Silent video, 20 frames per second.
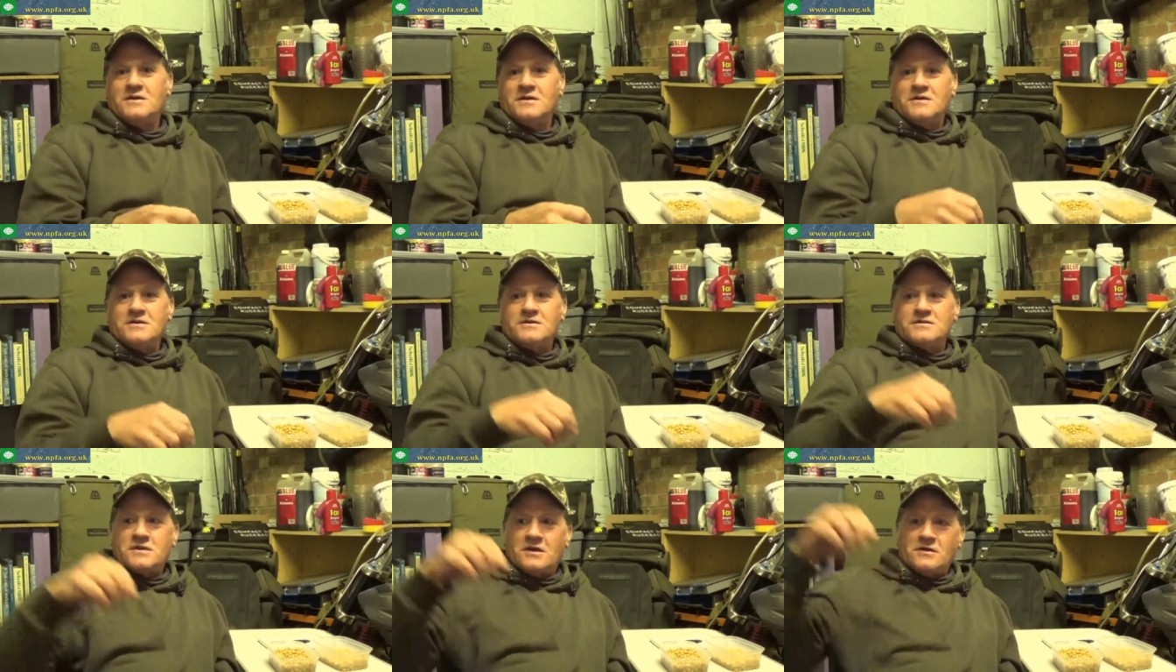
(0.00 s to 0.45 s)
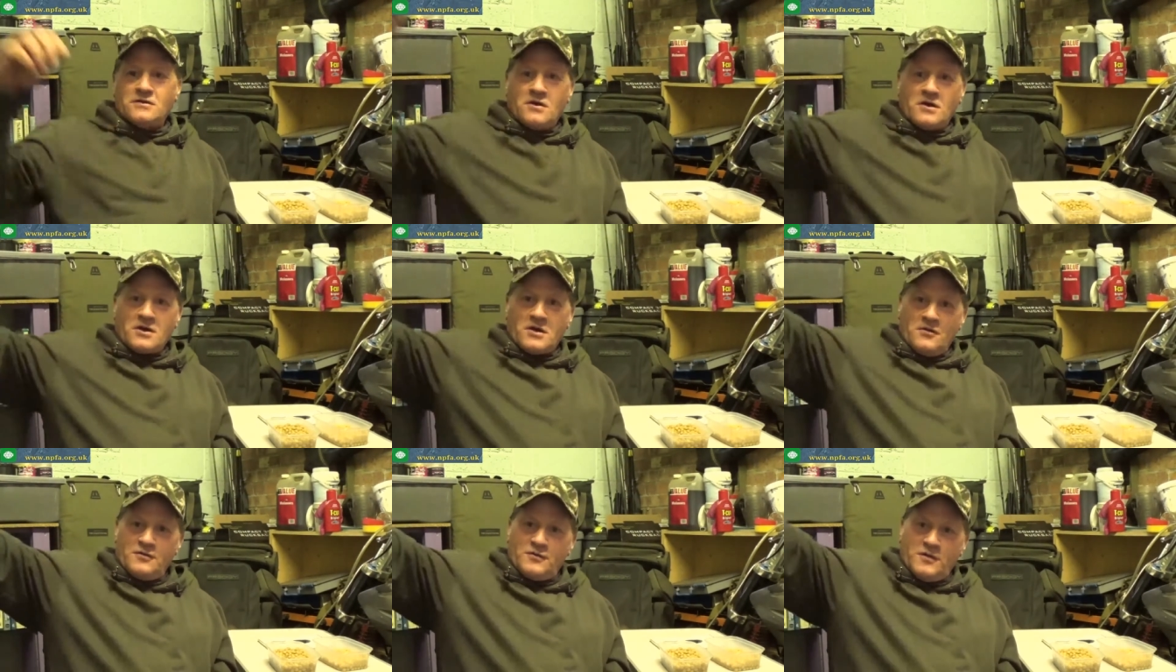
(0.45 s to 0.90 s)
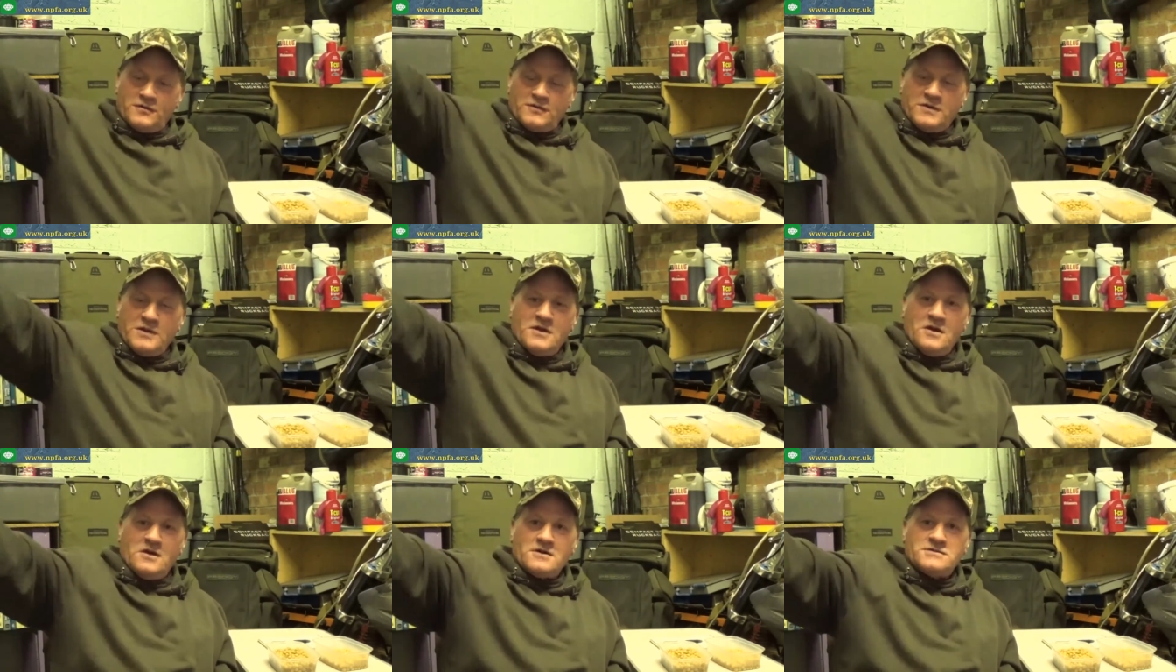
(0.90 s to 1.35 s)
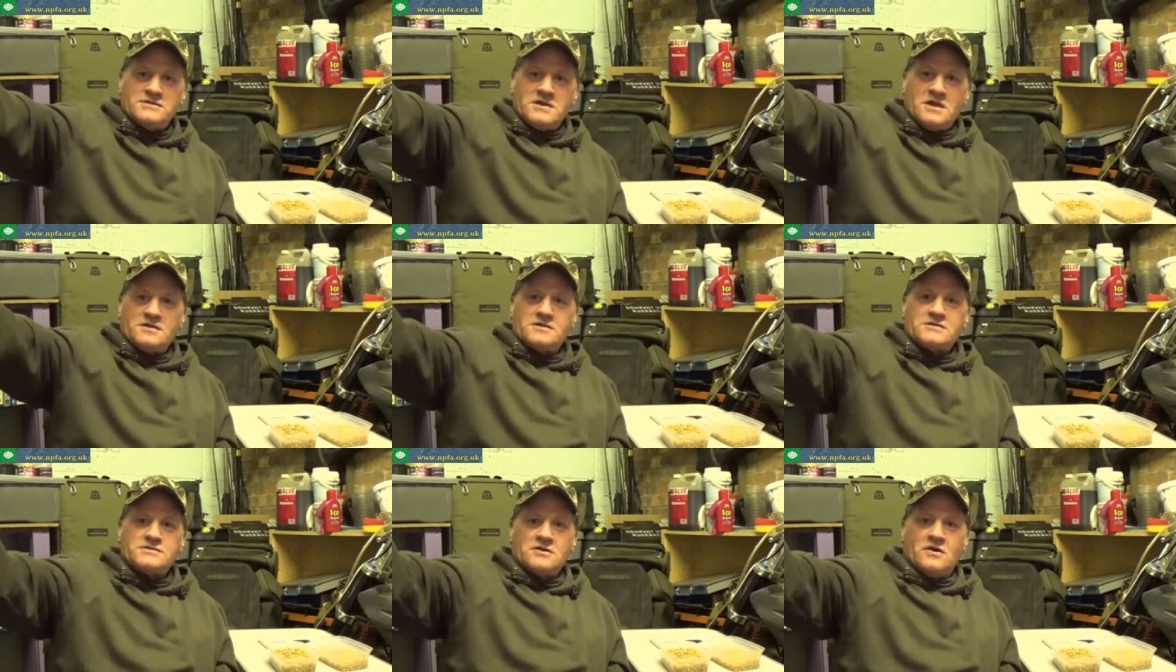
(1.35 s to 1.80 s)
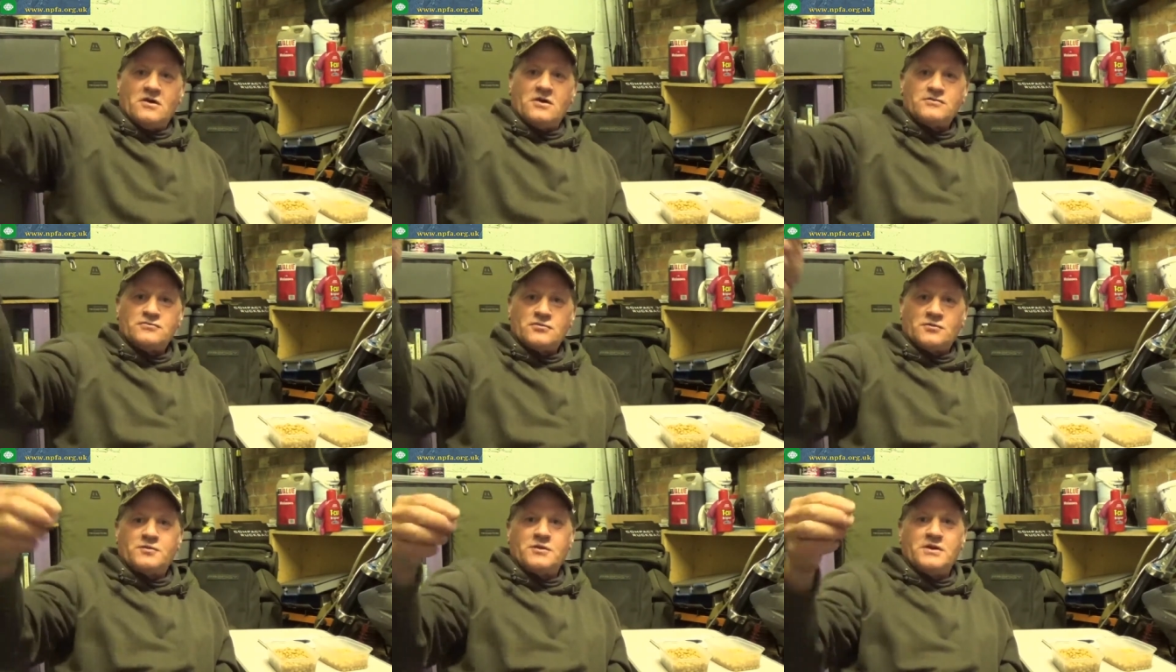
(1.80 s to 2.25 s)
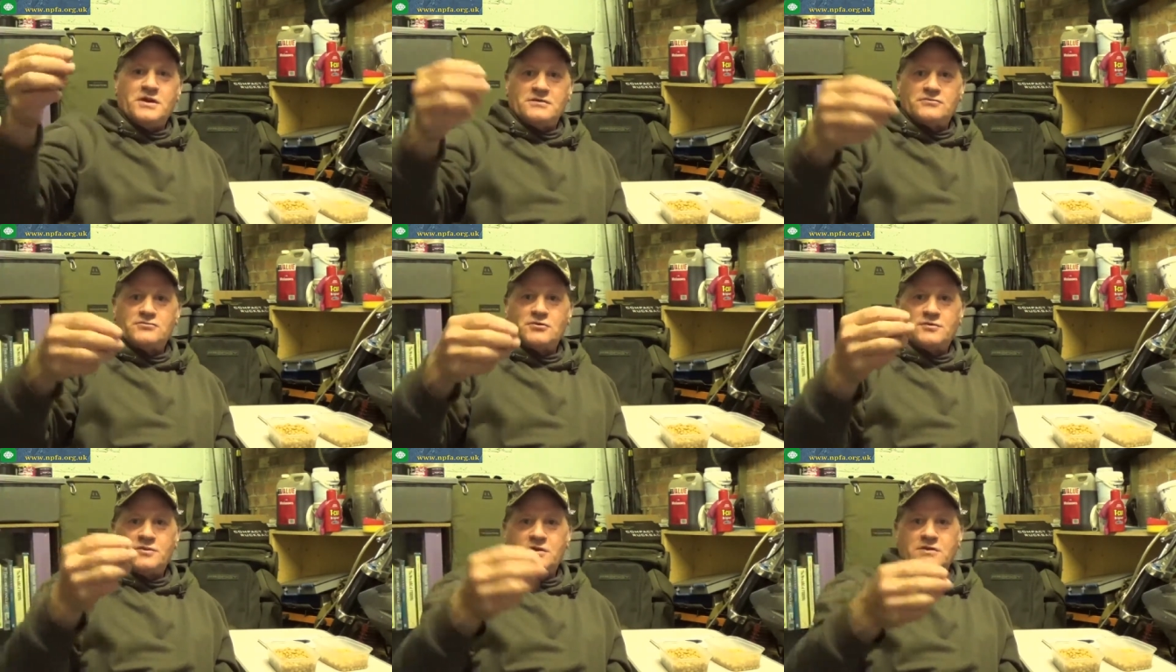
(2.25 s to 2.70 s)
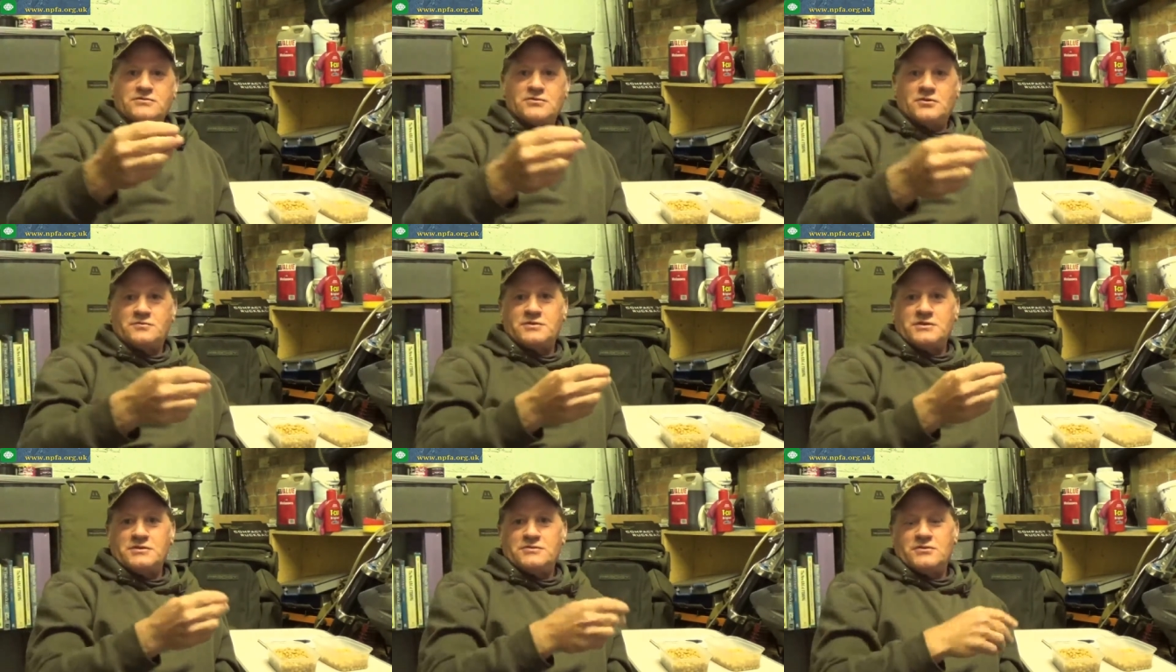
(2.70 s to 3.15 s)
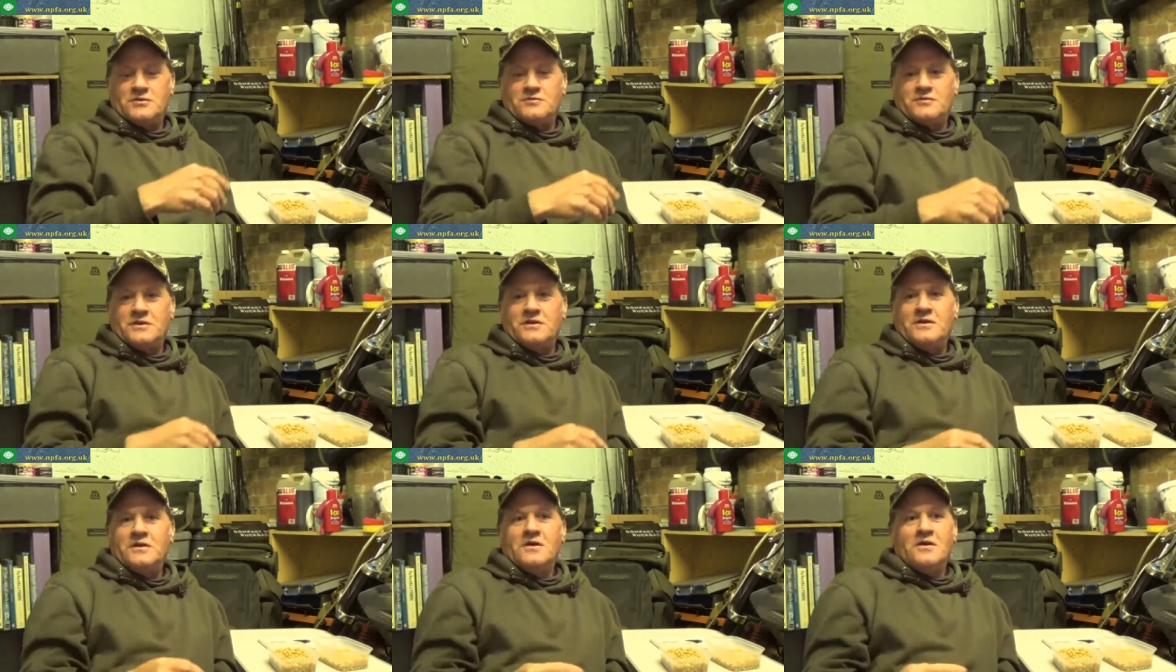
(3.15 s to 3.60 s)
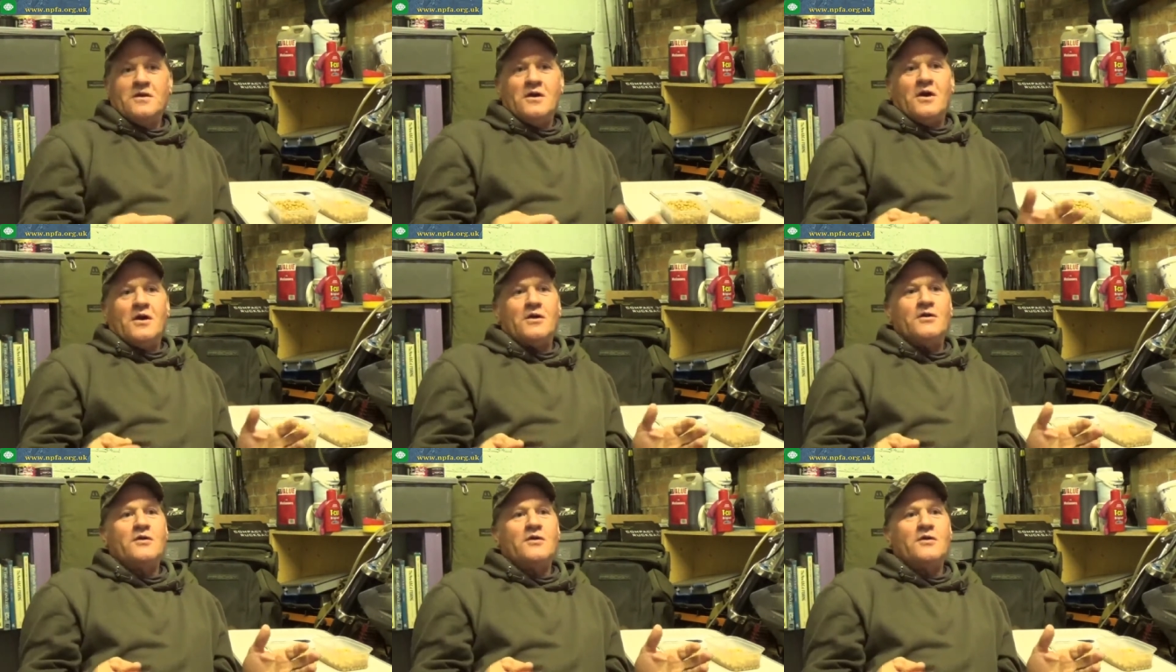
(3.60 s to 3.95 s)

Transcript: So I go 50 yards the other side, dropping it, dropping it, dropping it, dropping it. And